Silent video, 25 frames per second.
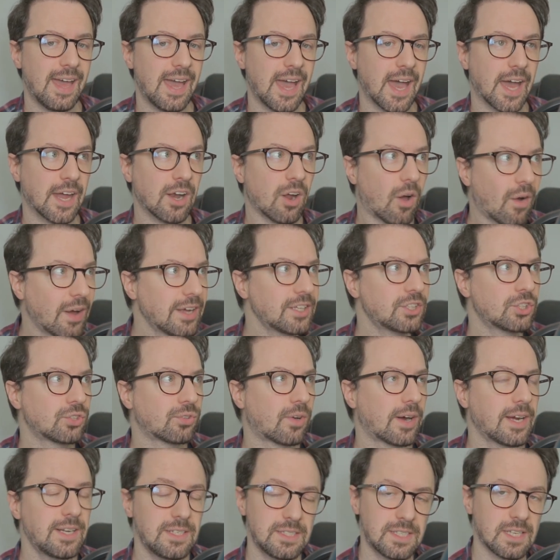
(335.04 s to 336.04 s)
And I
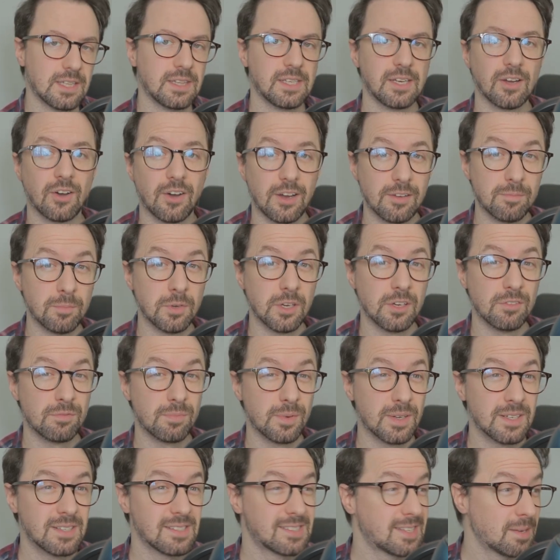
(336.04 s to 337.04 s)
trained in the eye
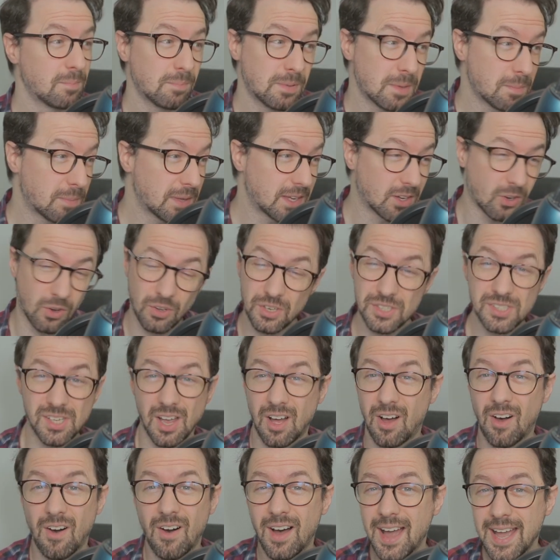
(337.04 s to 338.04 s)
movement simply because
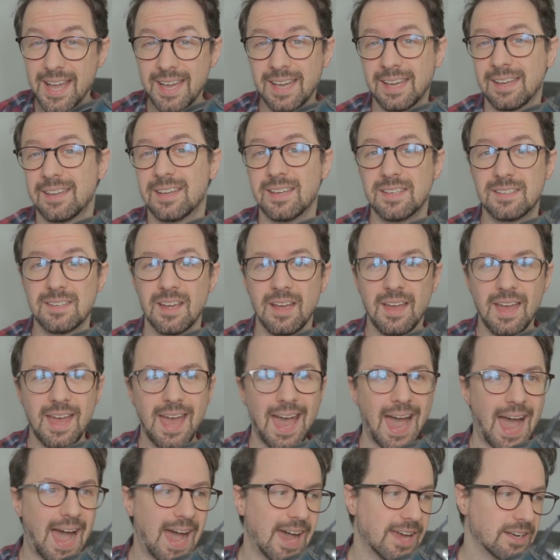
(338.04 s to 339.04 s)
I had
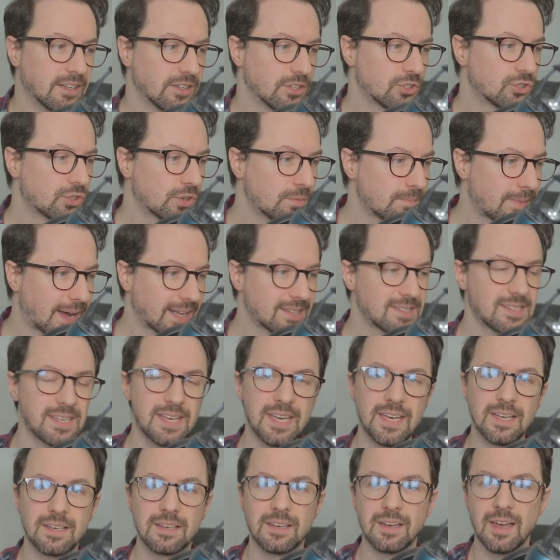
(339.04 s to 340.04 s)
had
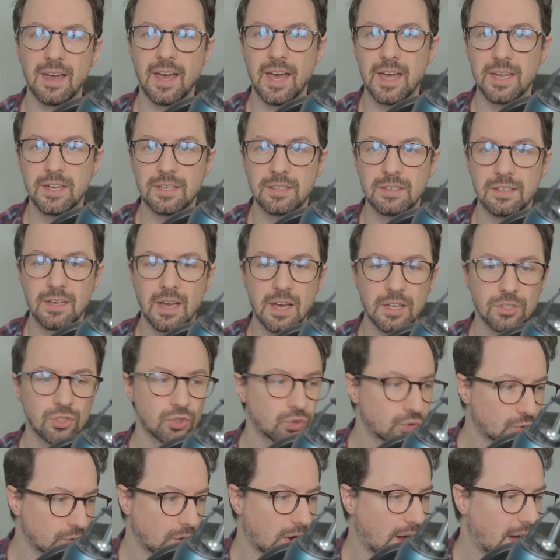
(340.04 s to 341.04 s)
traumatic and
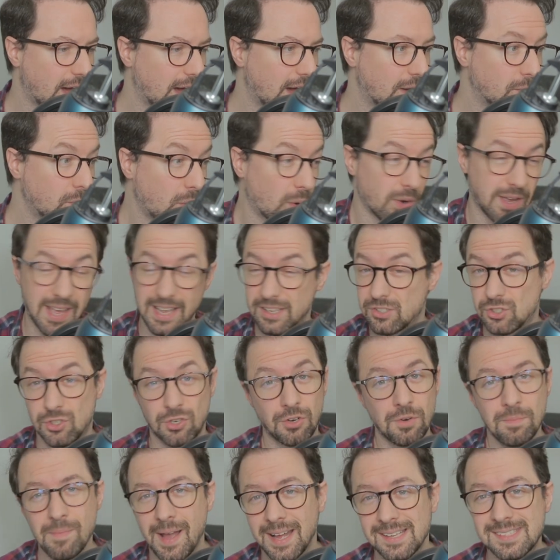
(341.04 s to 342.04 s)

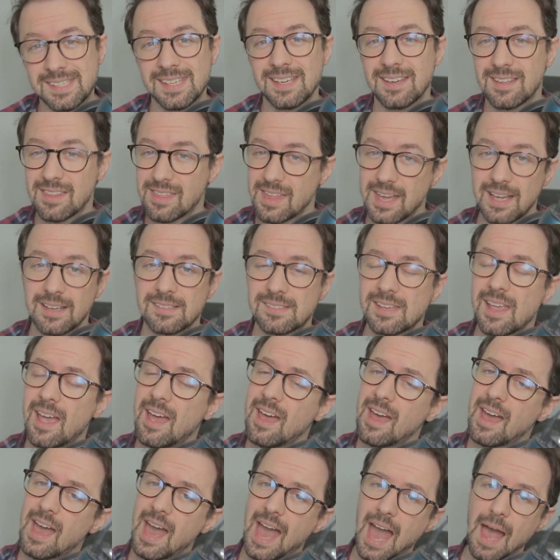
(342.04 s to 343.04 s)
traumatic things
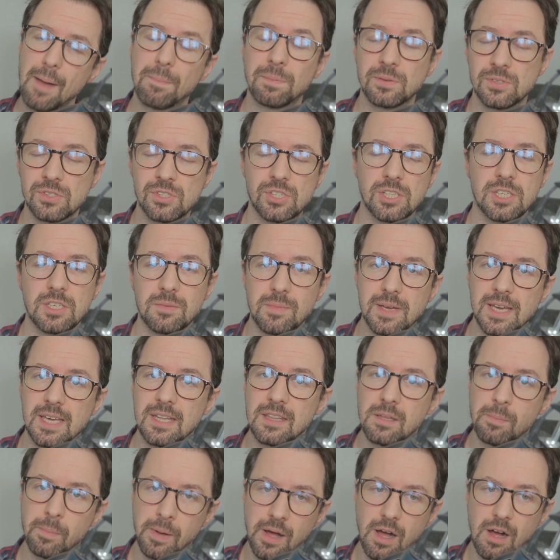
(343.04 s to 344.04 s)
happen to me
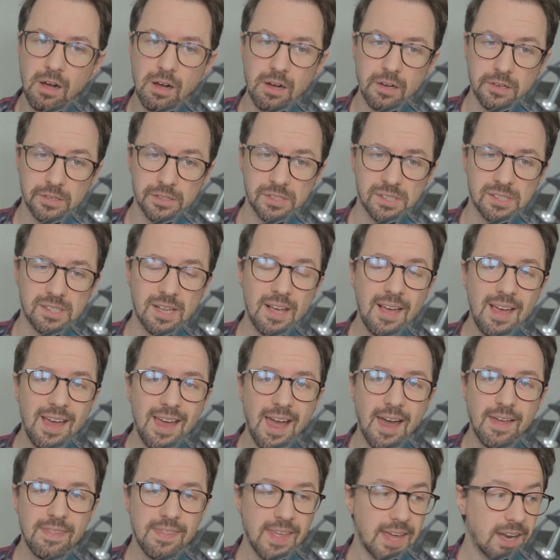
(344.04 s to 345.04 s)
in the past.
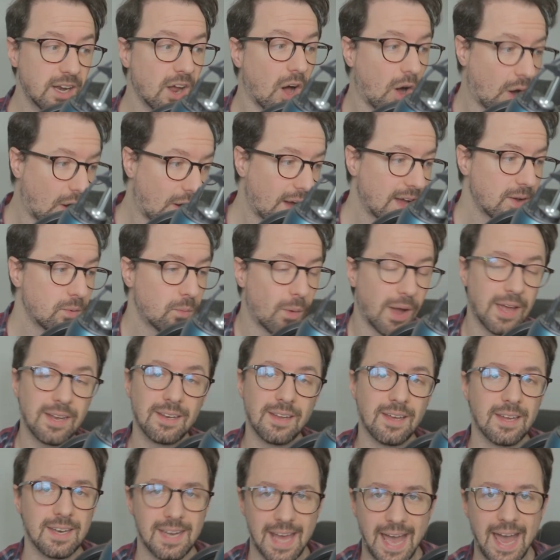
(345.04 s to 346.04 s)
And then I
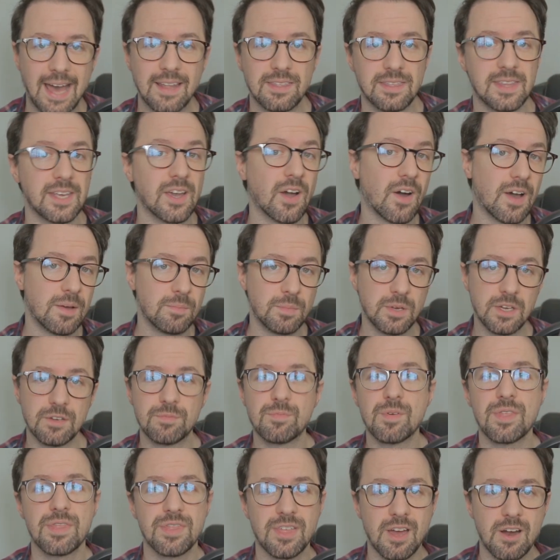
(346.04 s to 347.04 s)
went and had the eye
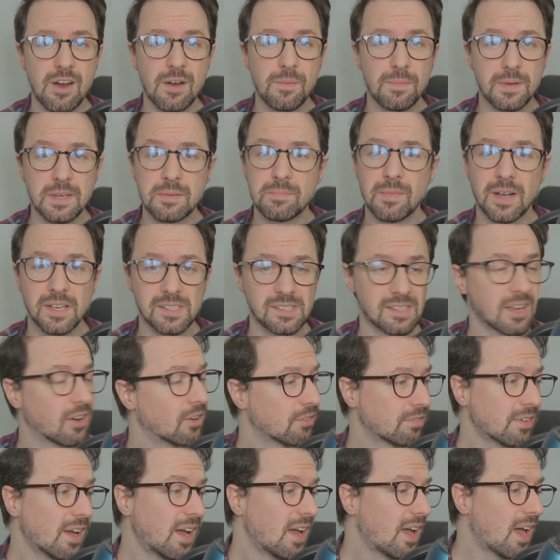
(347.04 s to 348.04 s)
movement therapy
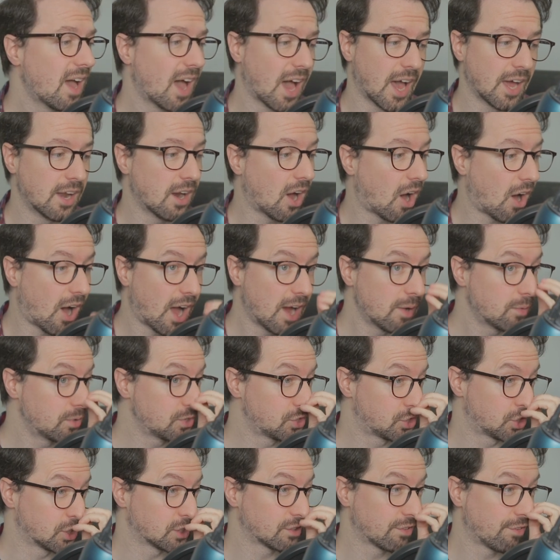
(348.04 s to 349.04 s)
myself. And I
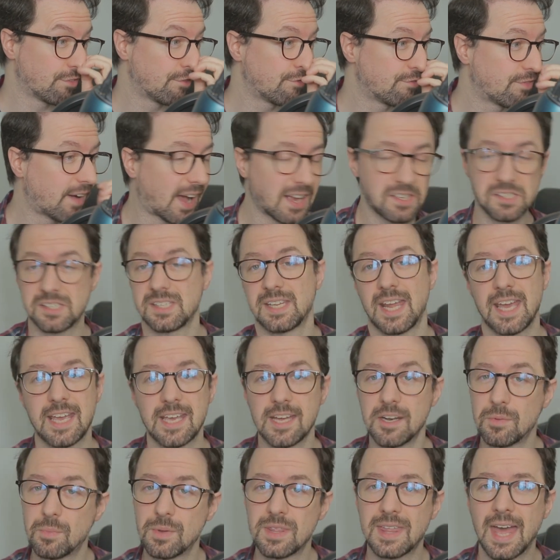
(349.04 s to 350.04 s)
was just
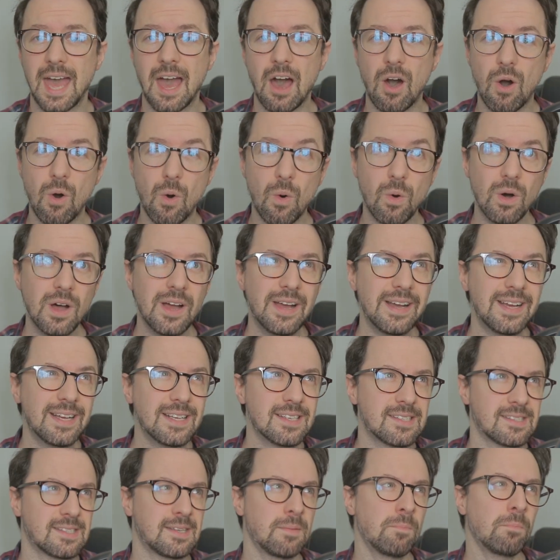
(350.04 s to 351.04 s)
fascinated with how
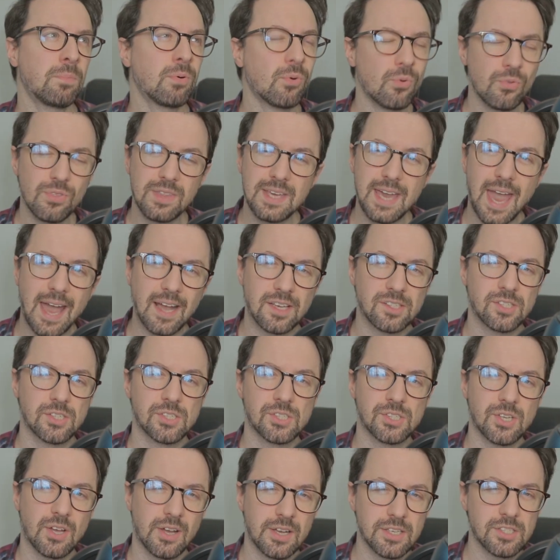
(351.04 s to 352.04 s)
simple the
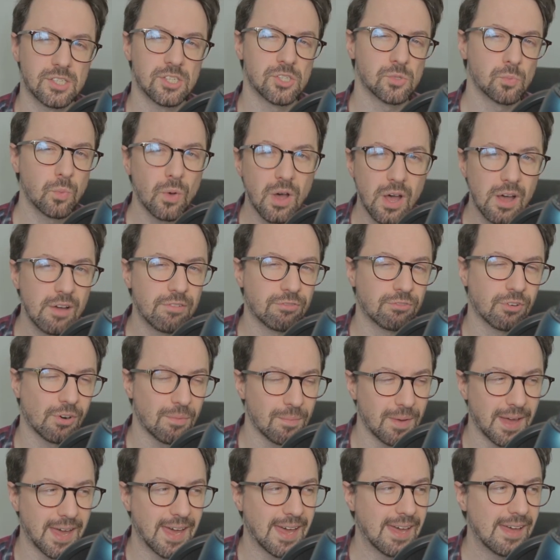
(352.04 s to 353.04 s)
exercises were
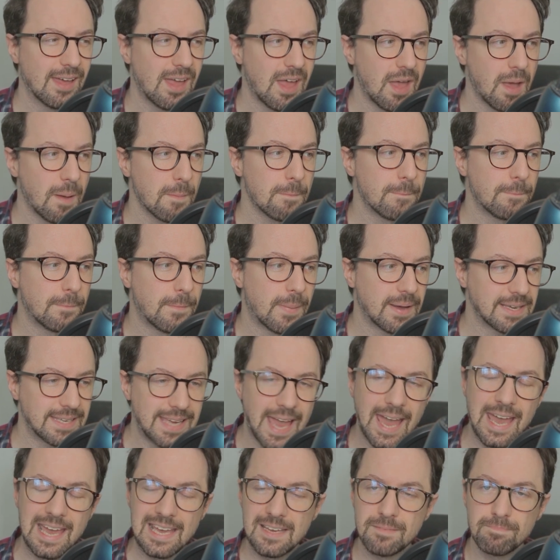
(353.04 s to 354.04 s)
from it. But
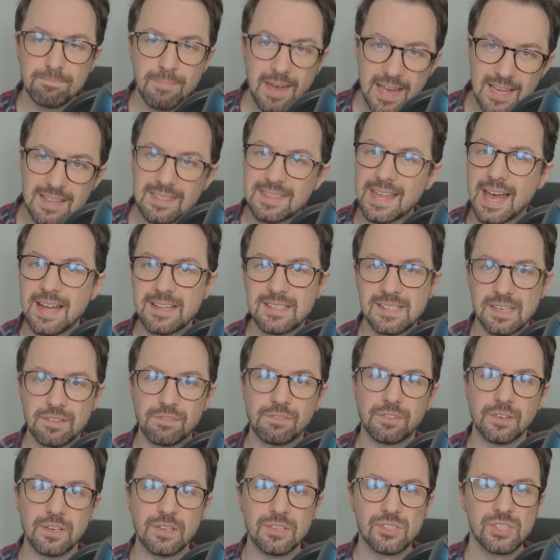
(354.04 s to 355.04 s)
yet it made that
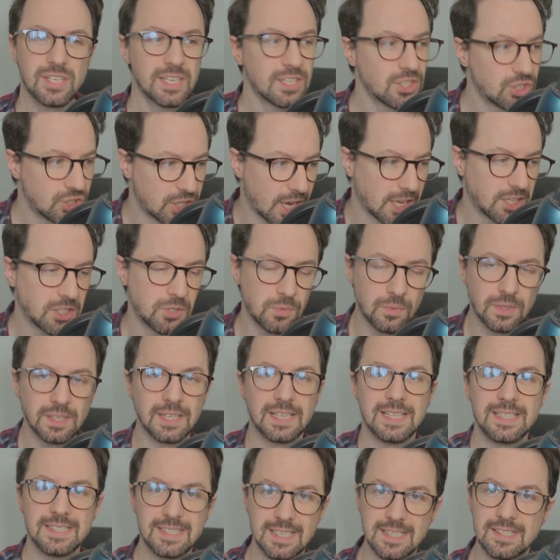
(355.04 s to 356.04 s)
difference. It
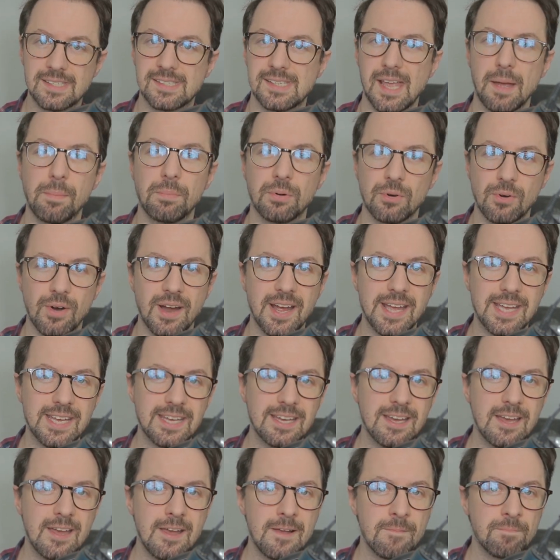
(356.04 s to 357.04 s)
genuinely did
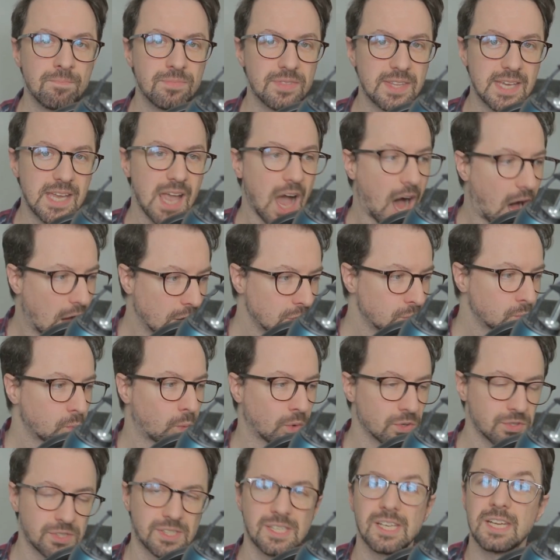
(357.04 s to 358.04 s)
separate the
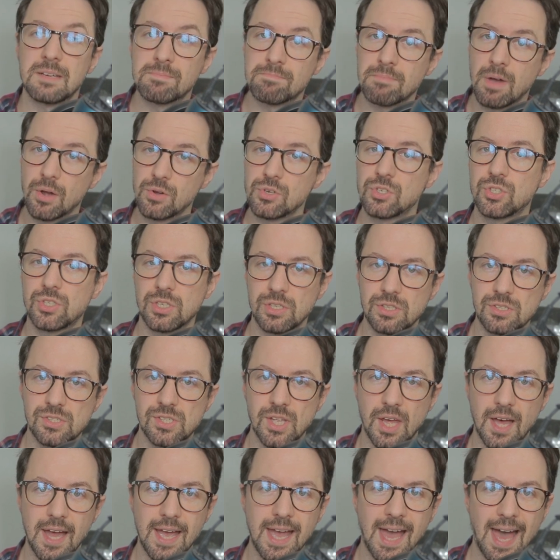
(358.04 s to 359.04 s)
unwanted emotions
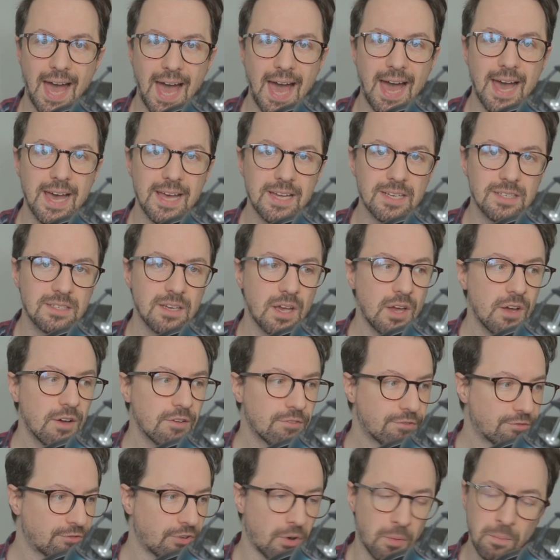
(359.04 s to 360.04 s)
that I had
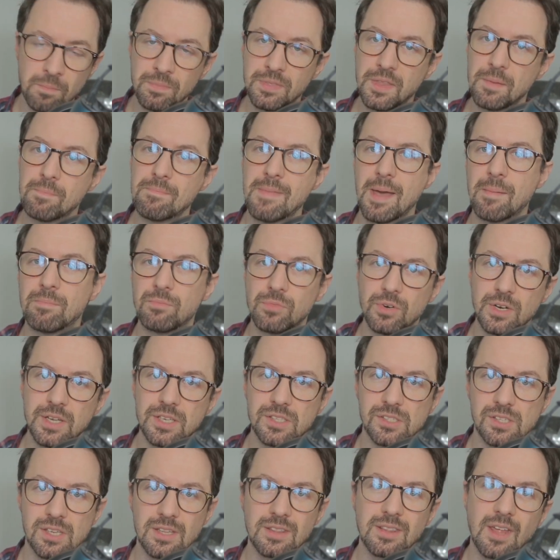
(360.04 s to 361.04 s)
from the
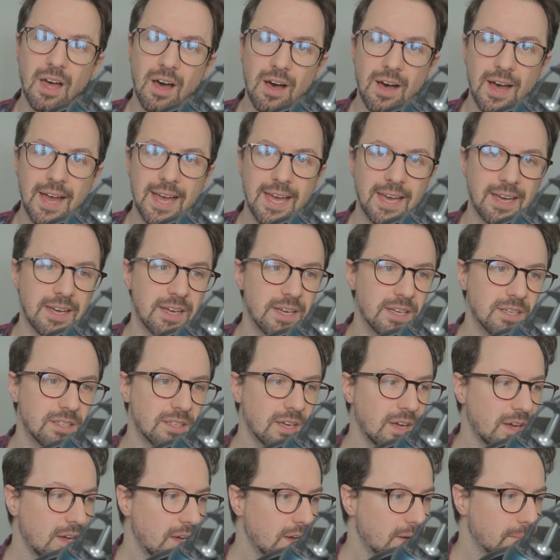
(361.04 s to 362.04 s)
memories that I had
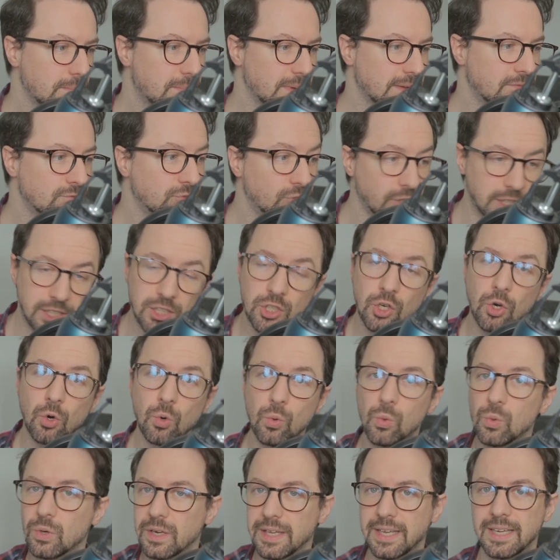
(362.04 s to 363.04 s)
been
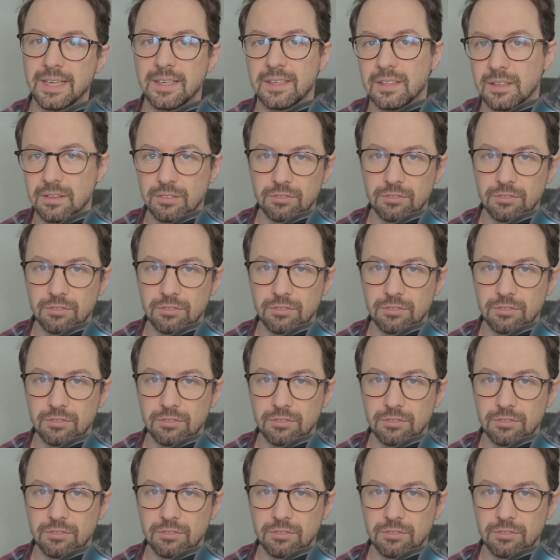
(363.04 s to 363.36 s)
recalling